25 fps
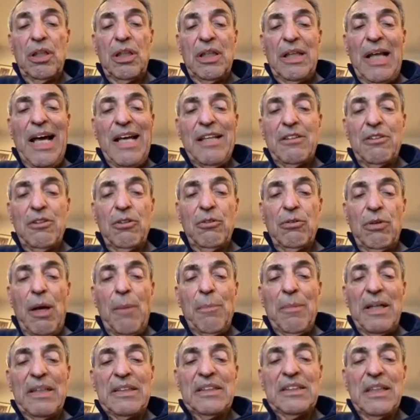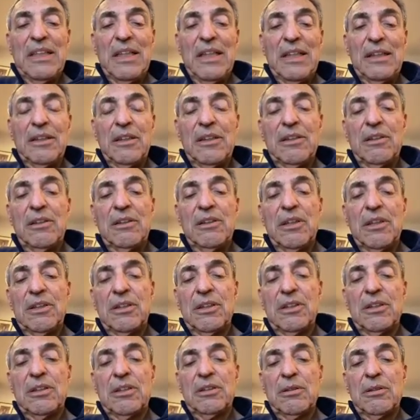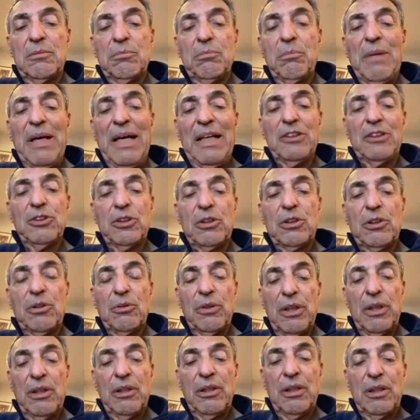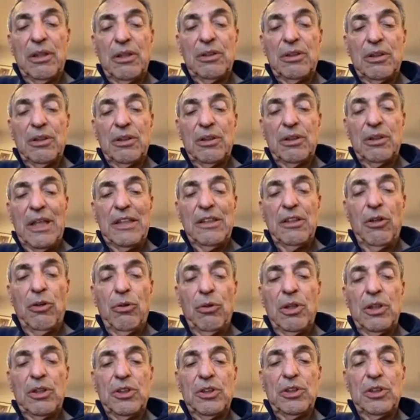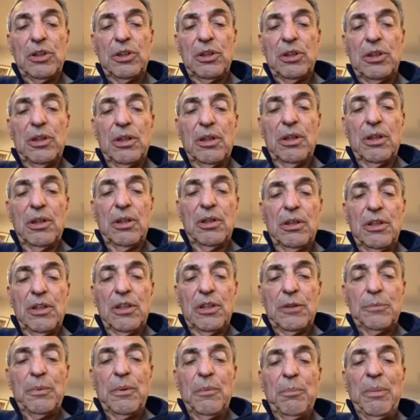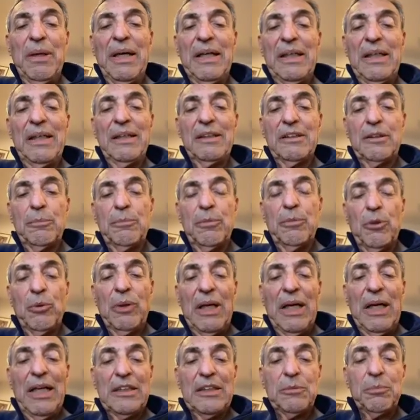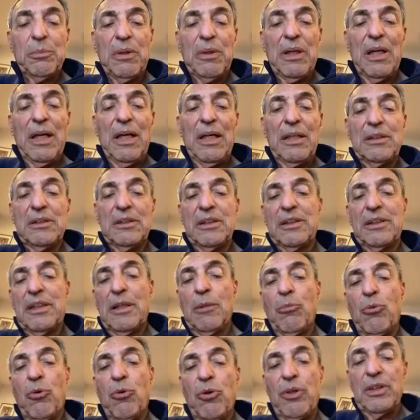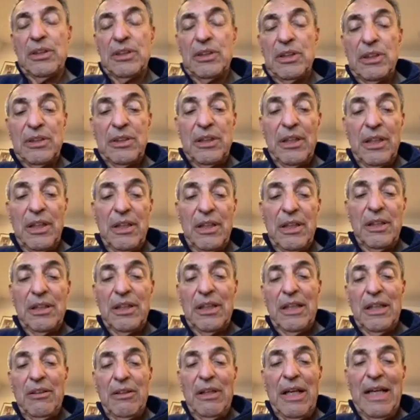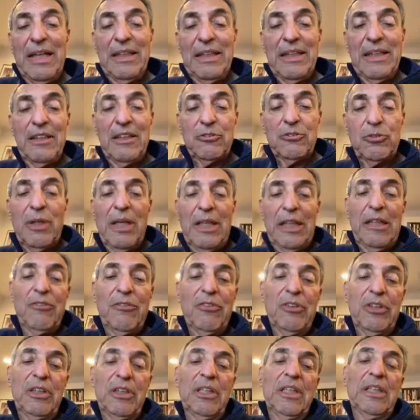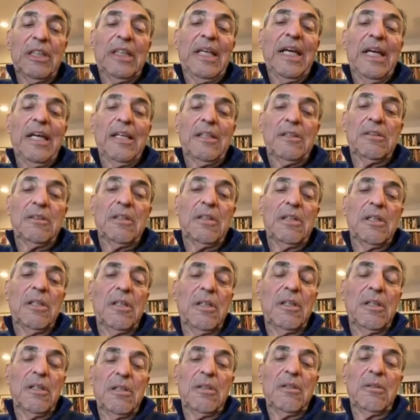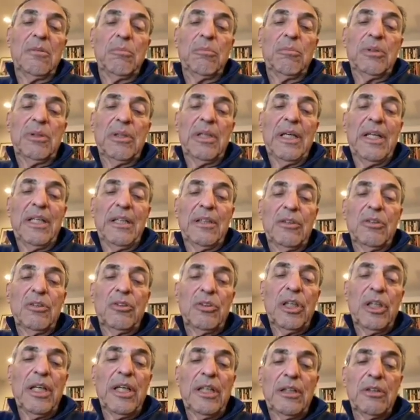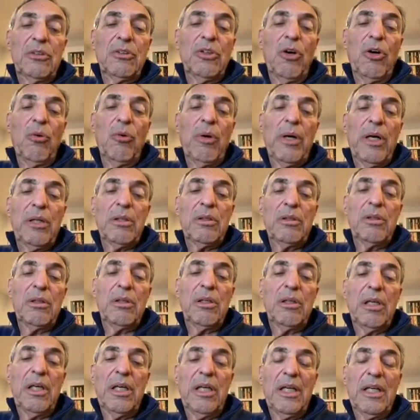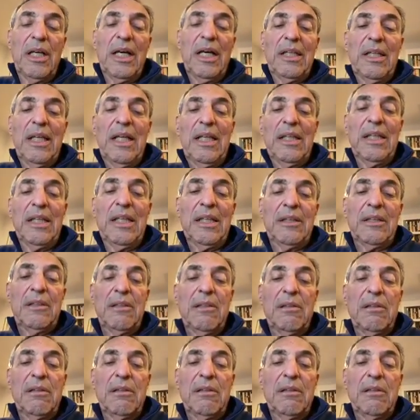I'm not saying that this is magic or anything, because I know that she's been begging to be rehospitalized and get more ACT, and they're trying everything they can, but getting nowhere. And I think